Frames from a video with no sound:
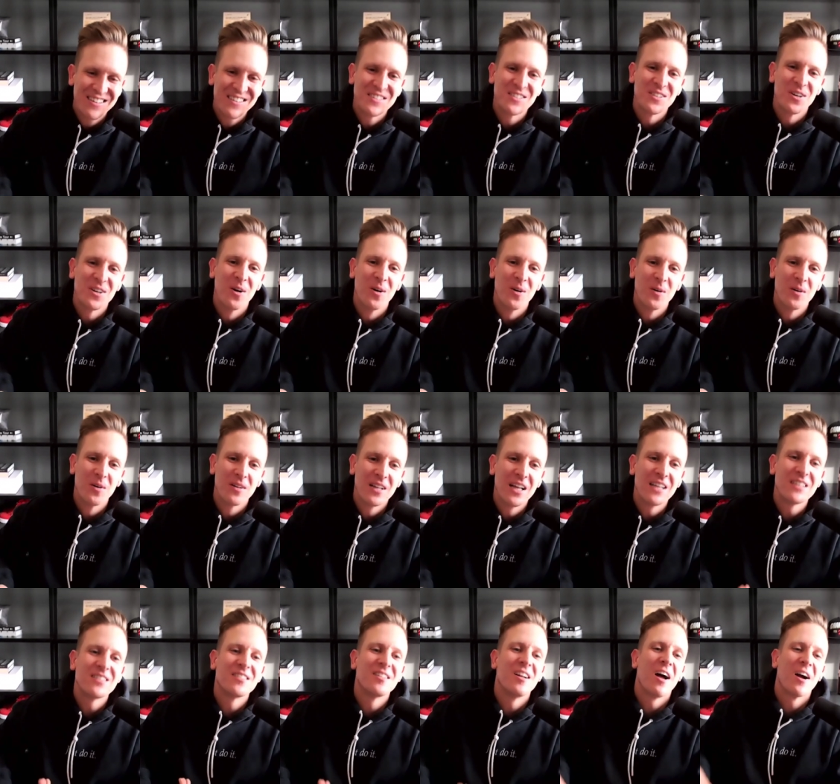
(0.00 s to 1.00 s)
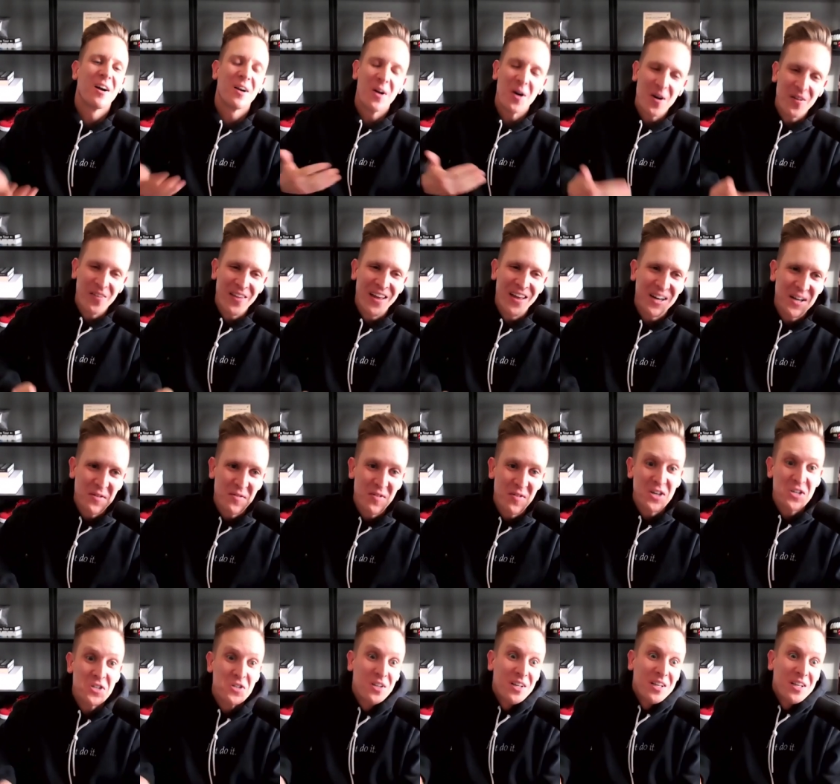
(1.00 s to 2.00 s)
So let's not call that
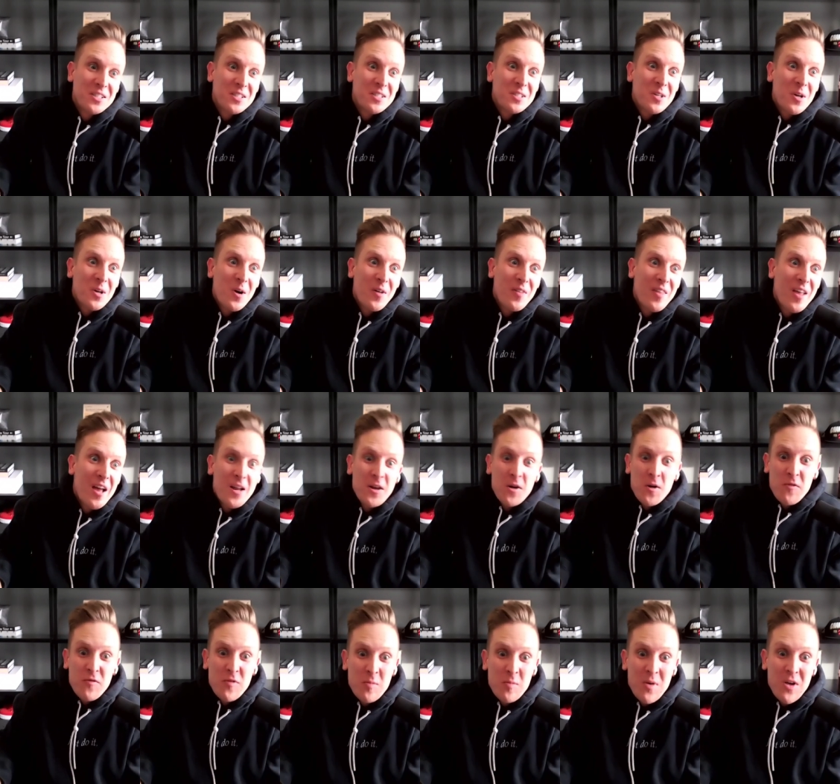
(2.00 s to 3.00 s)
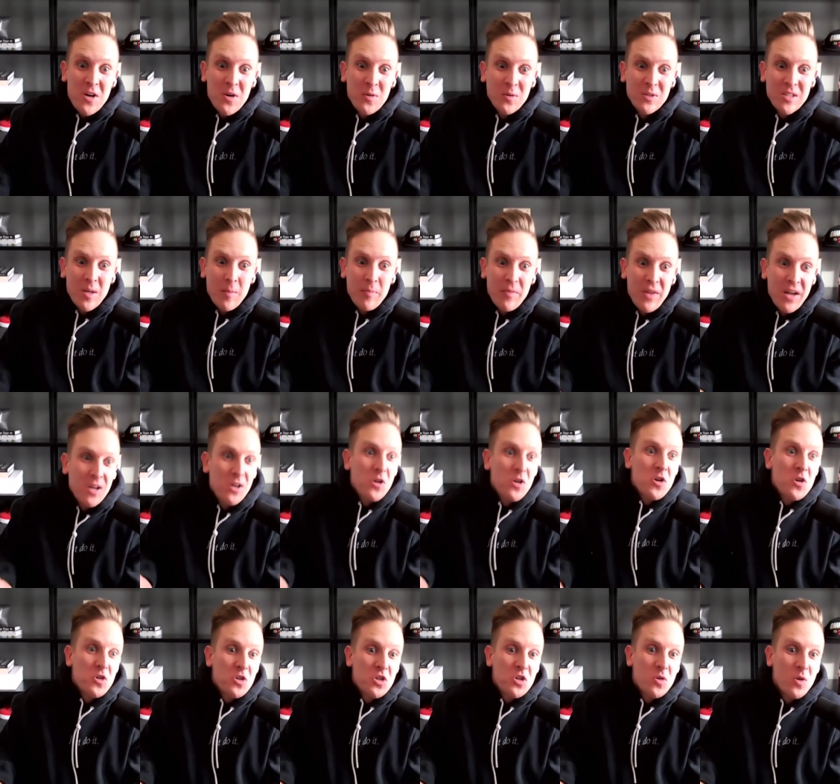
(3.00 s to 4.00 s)
conviction. Let's just call that you're familiar with something. You're
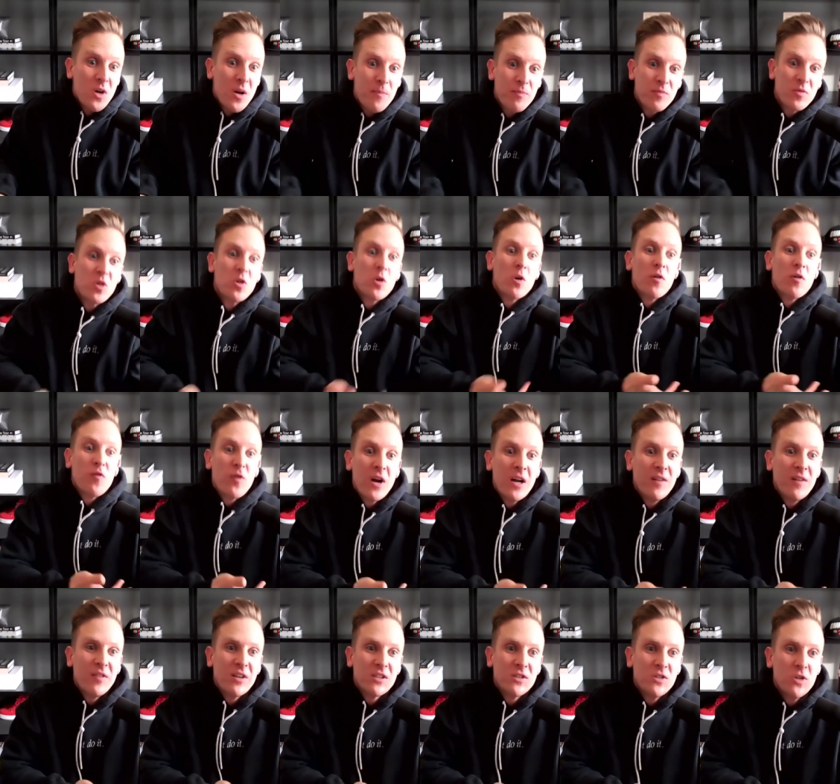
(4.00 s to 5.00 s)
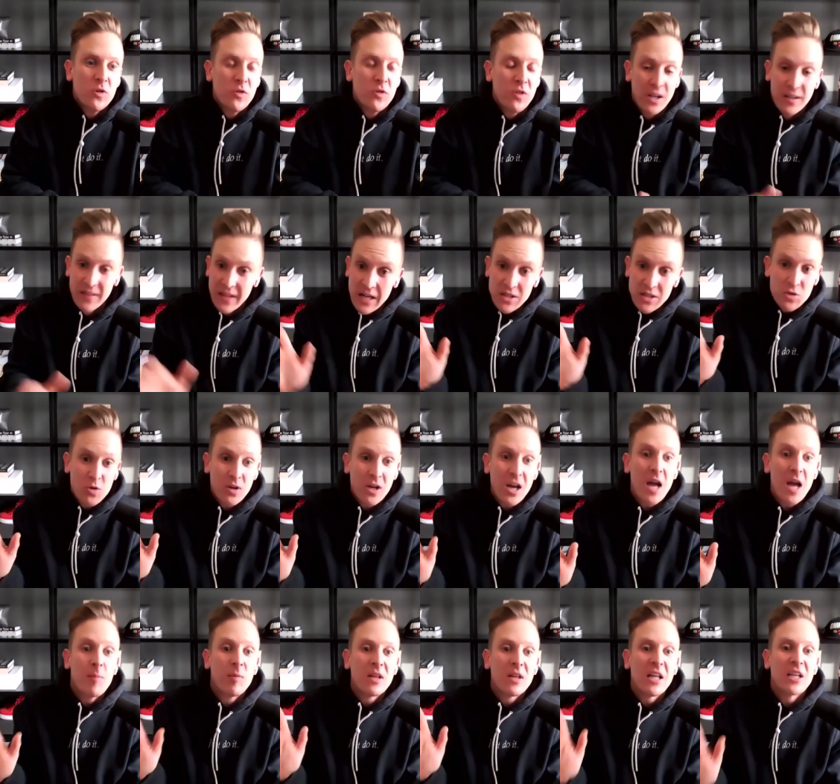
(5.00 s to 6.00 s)
used to it. You're afraid of this new thing. That's
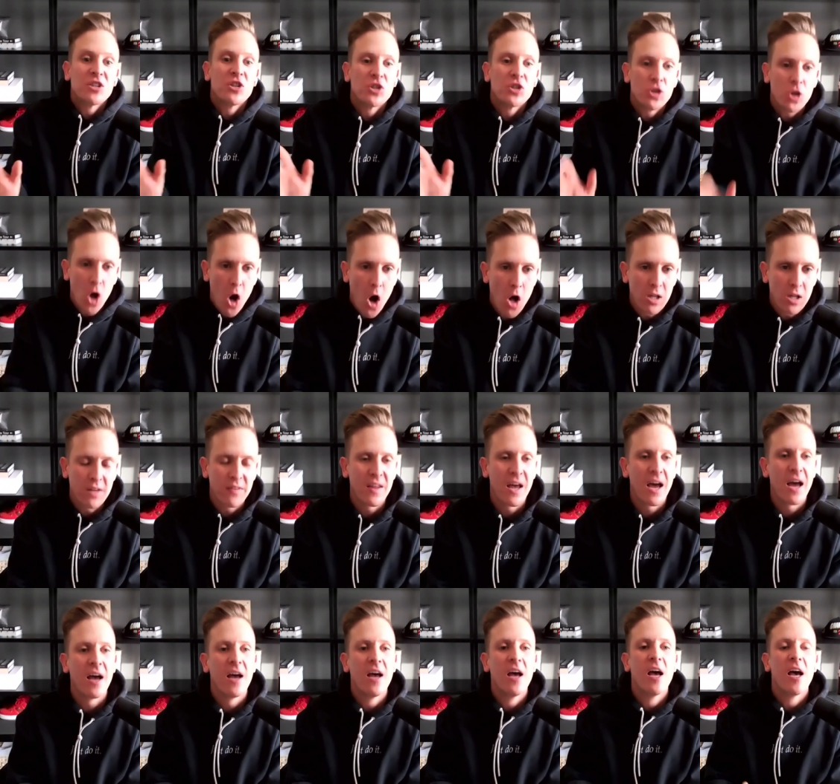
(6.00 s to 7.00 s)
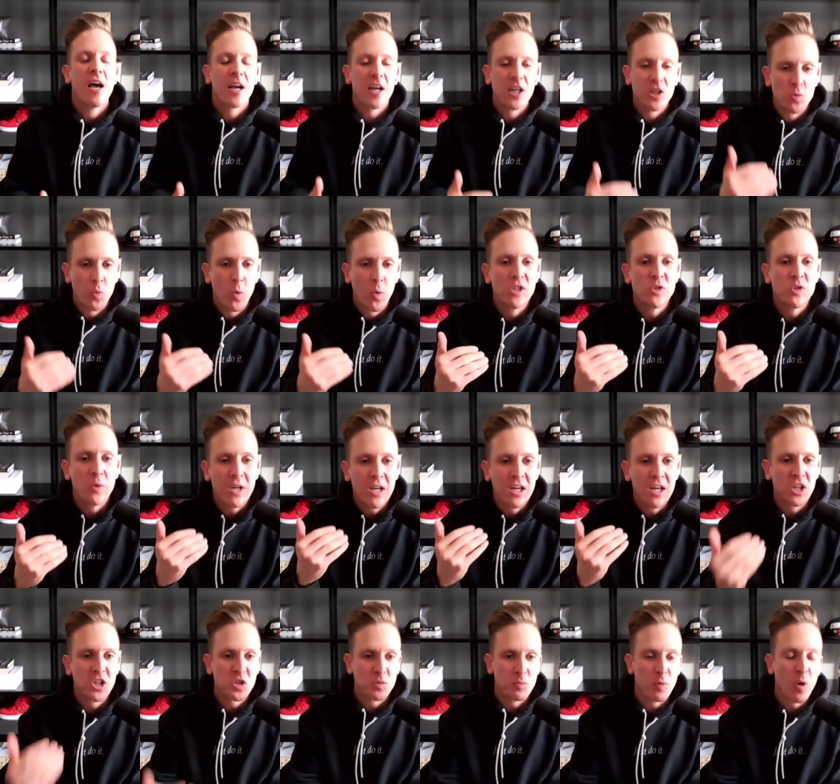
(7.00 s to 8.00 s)
okay, but let's just call it that because once we can
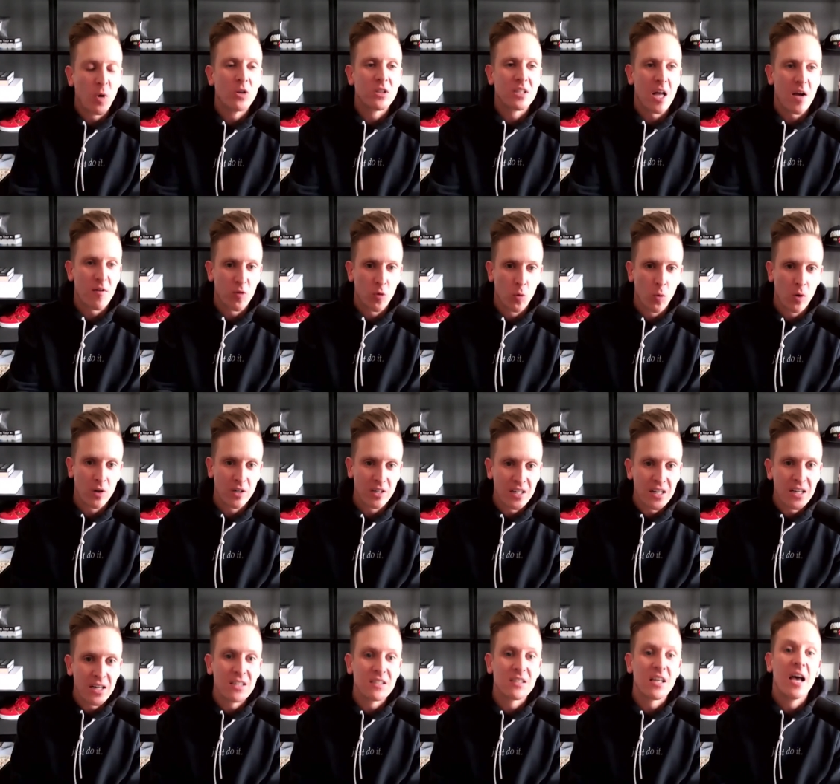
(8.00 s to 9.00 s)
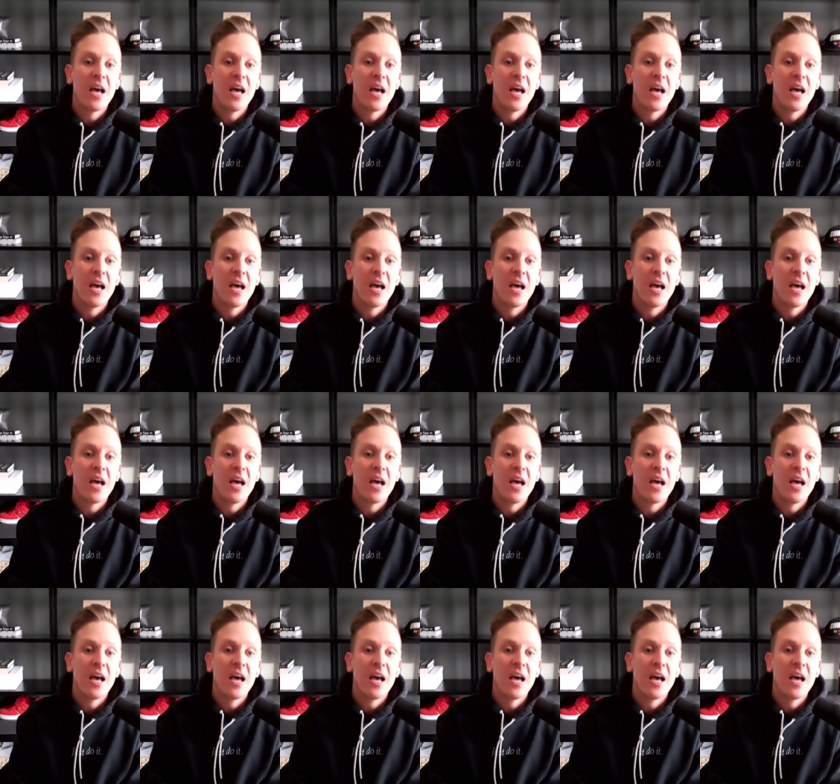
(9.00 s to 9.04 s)
expose that for what it is,